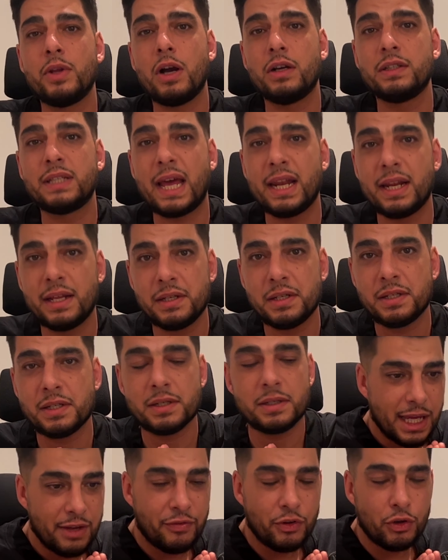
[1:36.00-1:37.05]
young Danis.
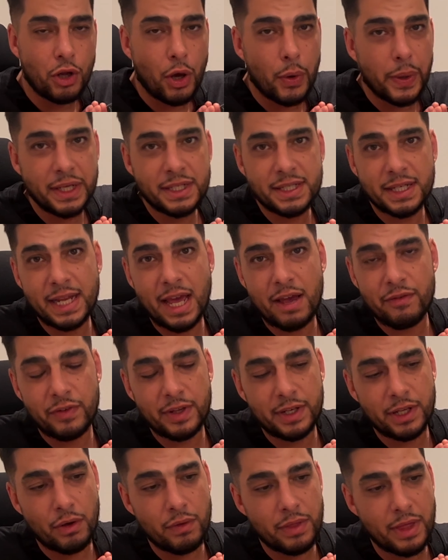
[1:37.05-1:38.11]
If you notice in that video